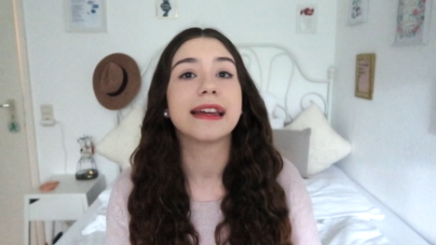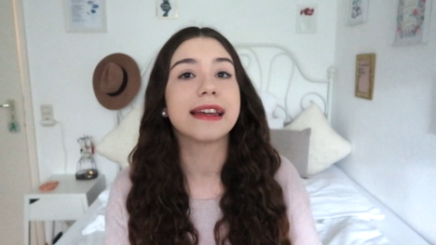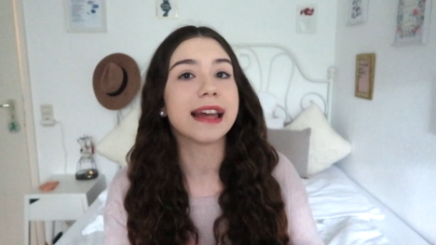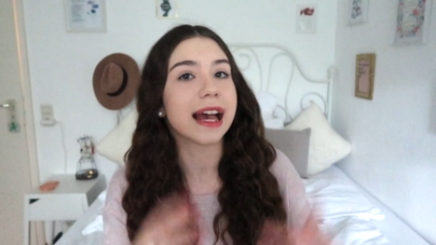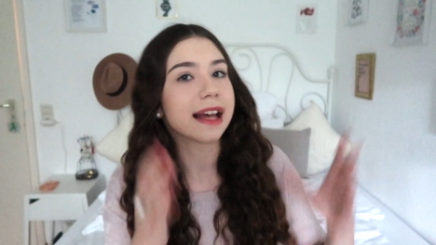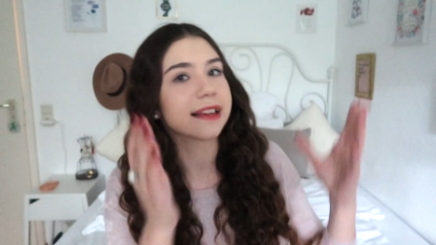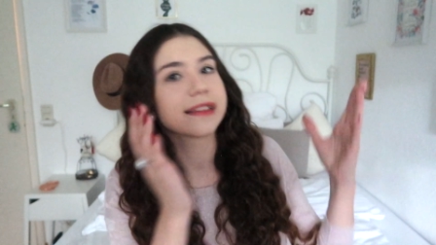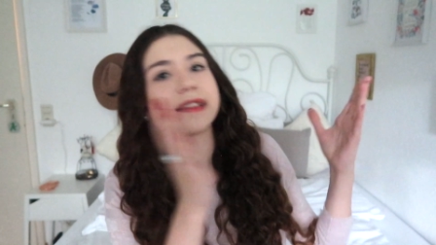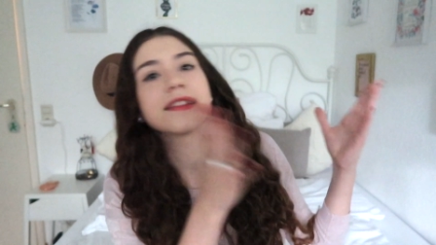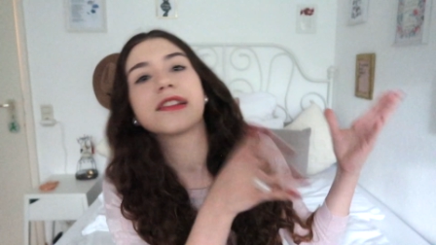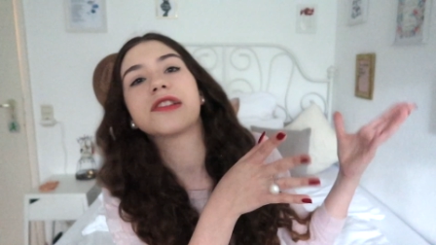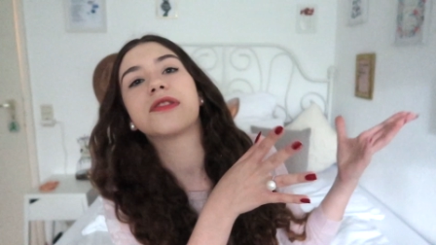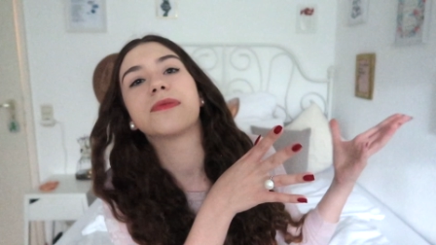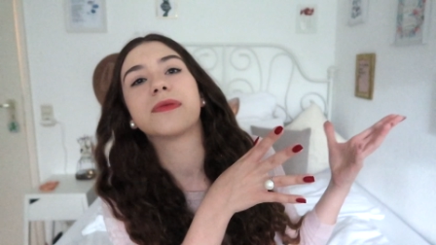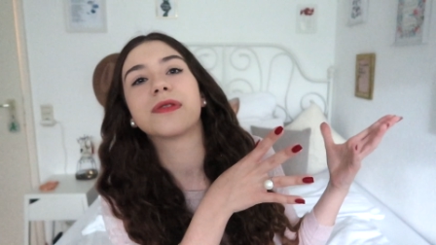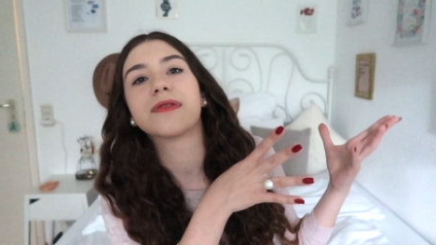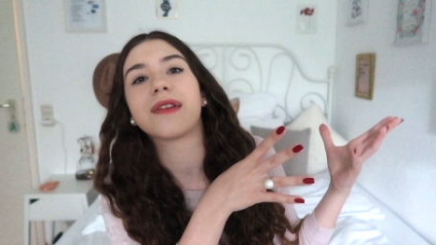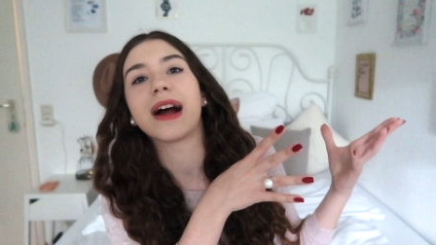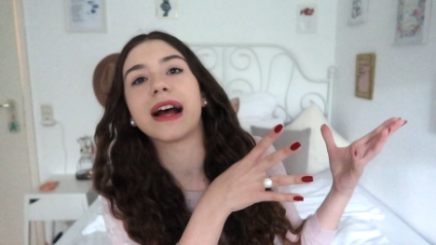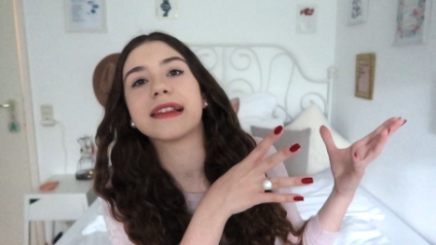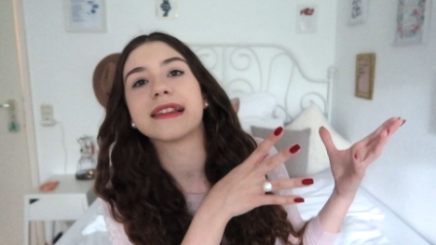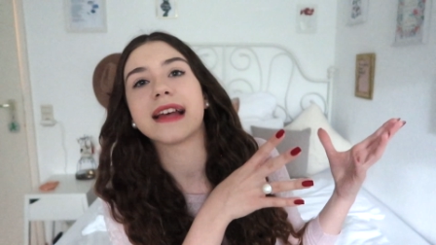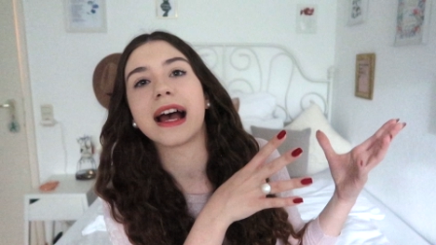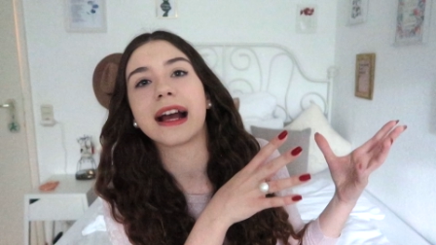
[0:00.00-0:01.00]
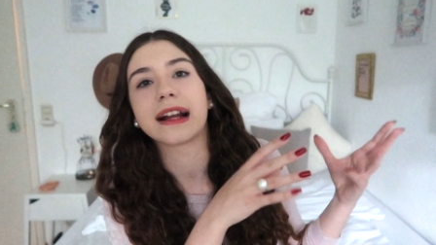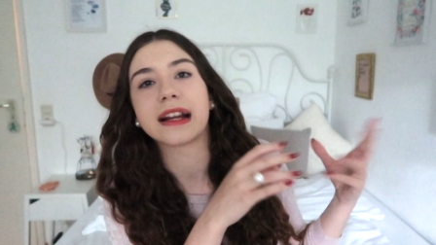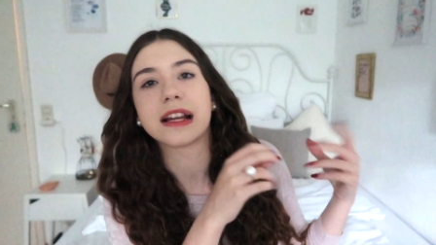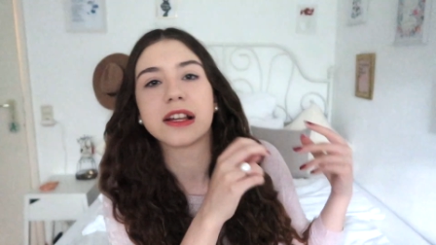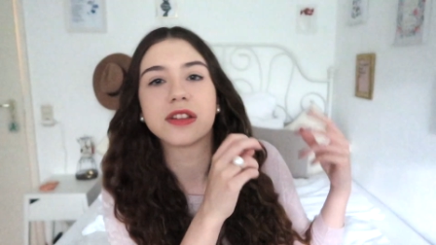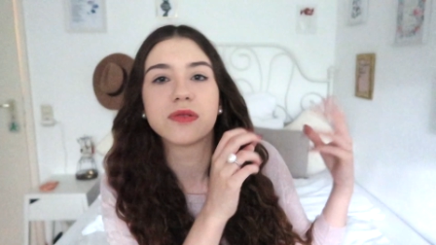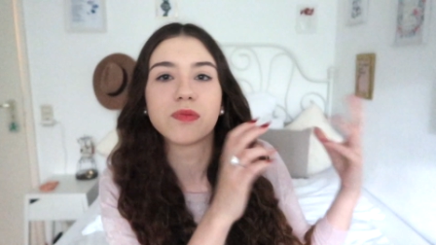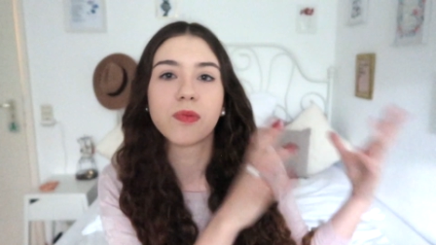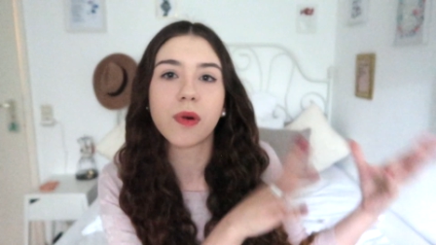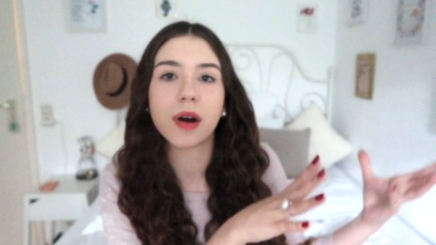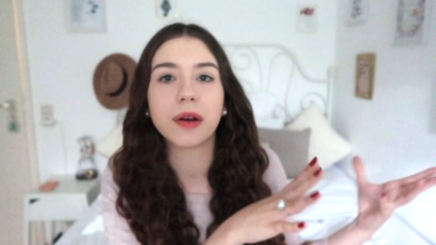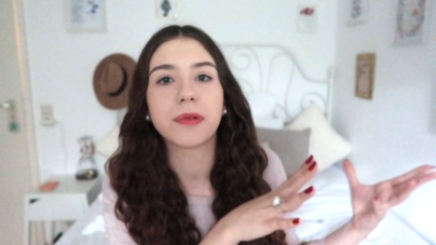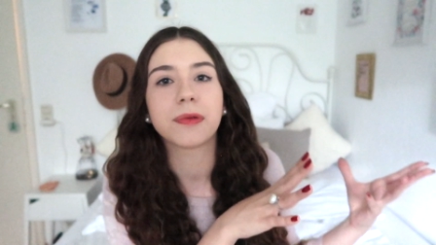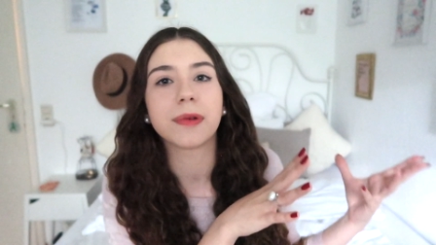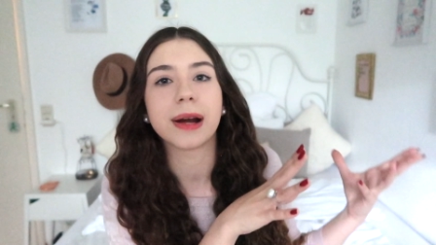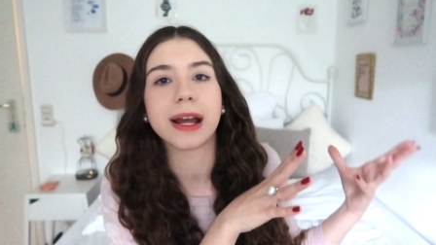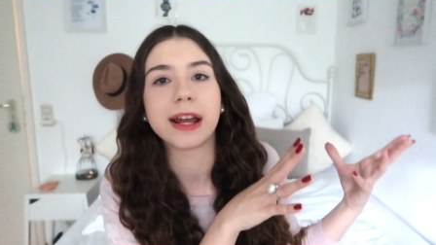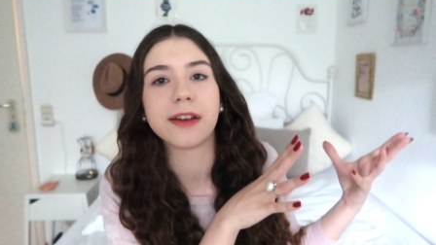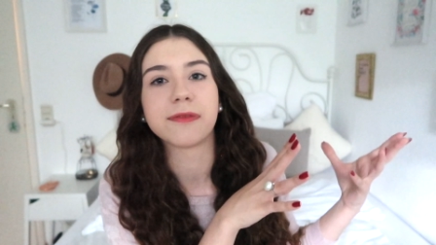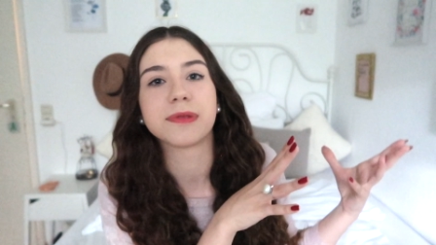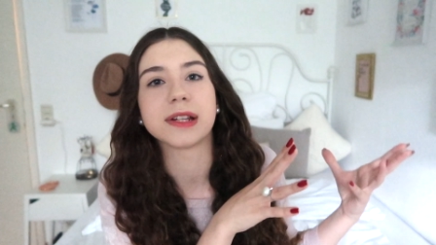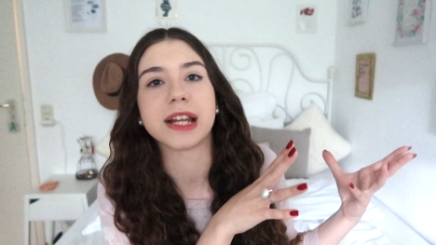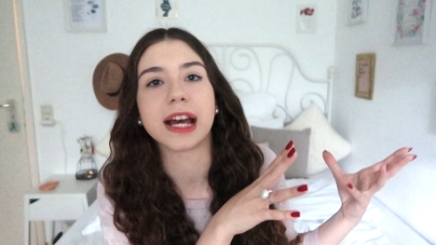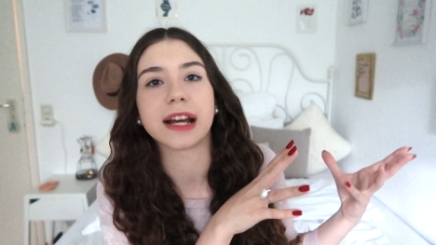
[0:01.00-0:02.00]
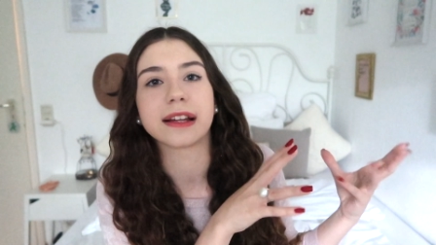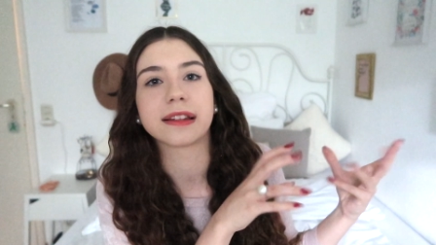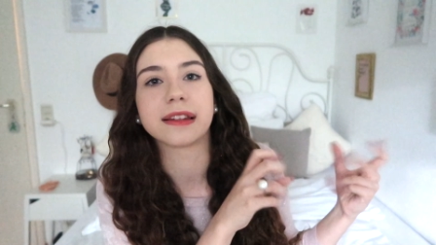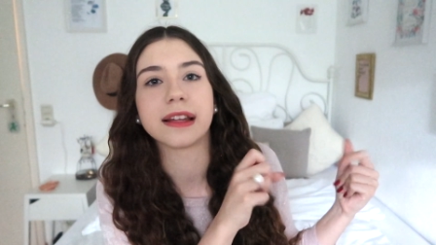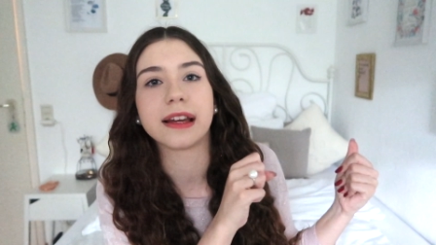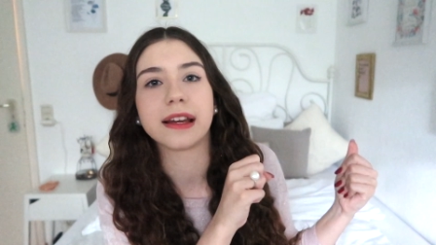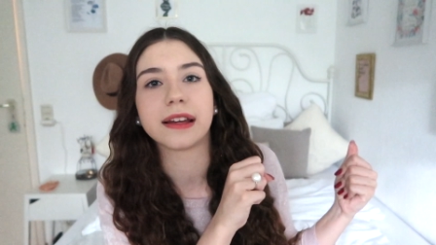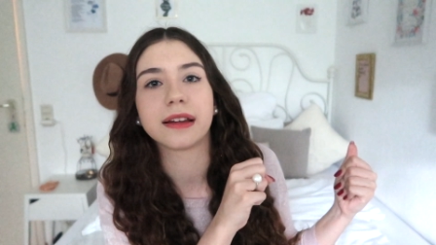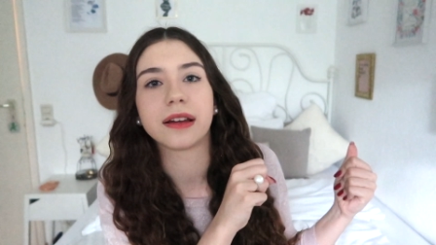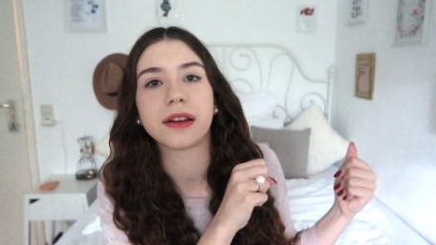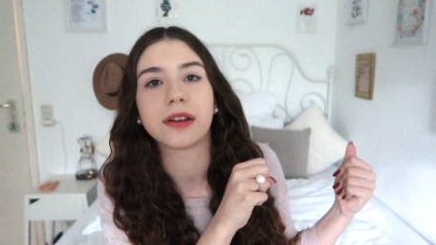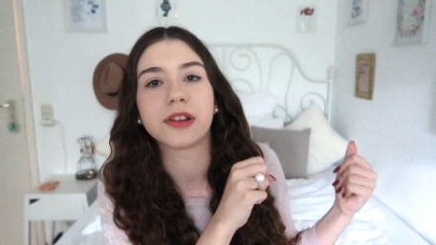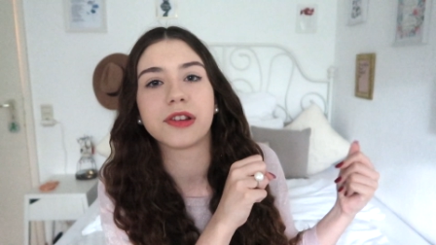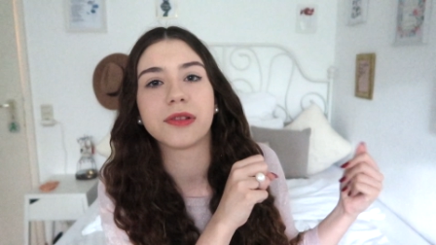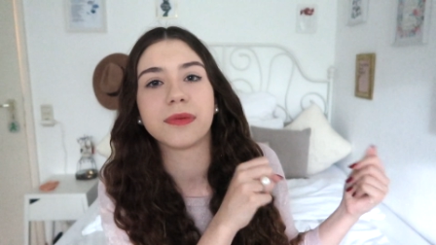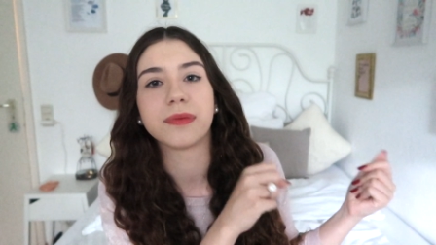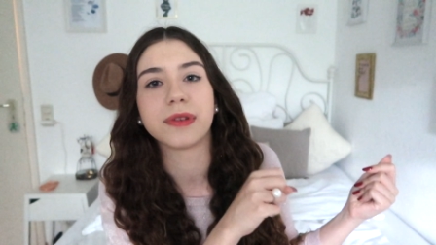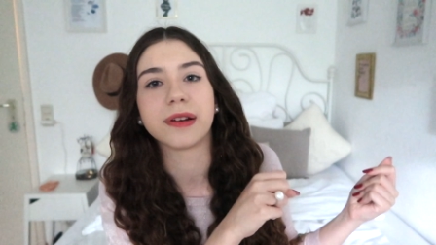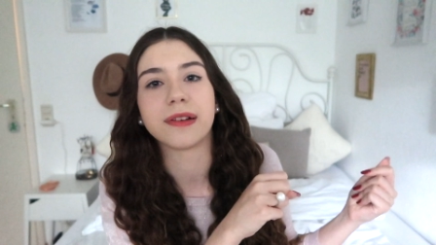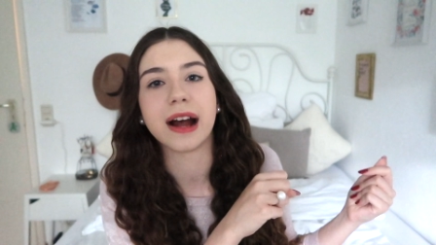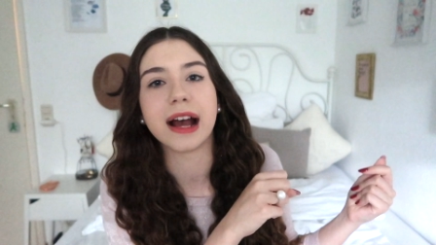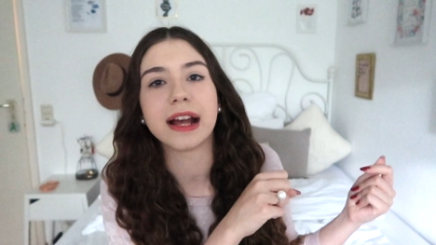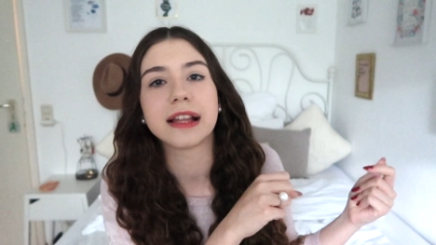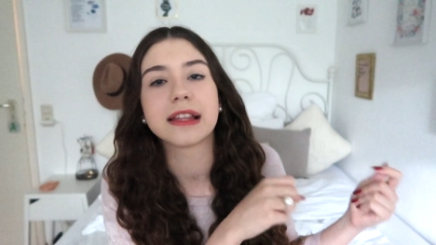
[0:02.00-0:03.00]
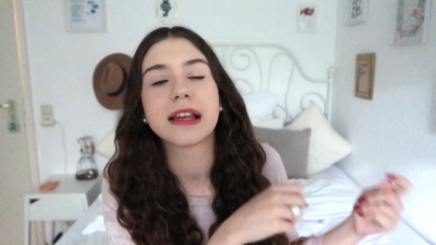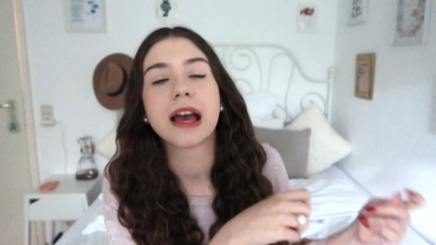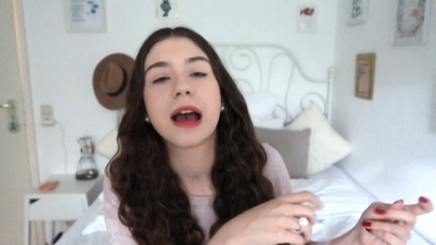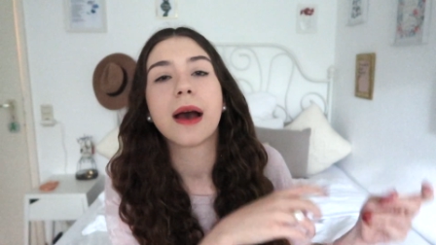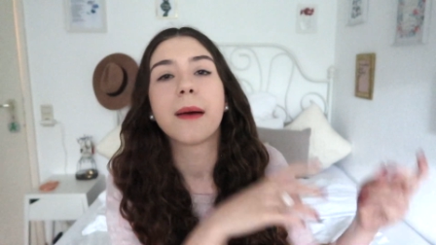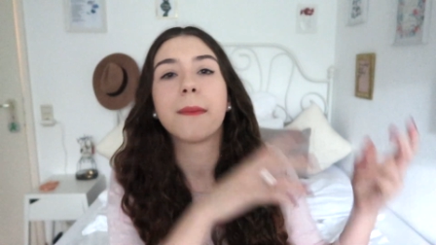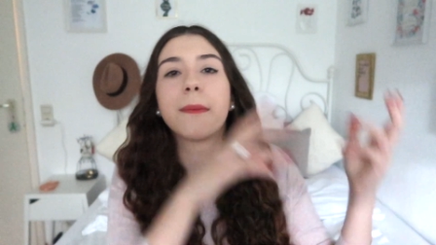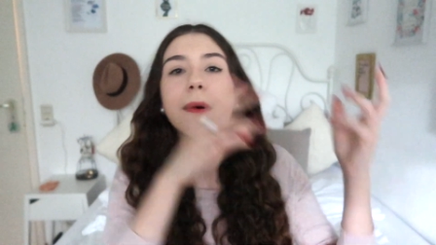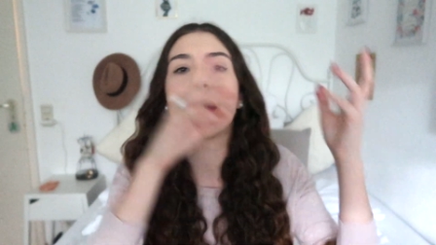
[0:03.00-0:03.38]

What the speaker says: yes, the Human Rights Act is one way of protecting human rights,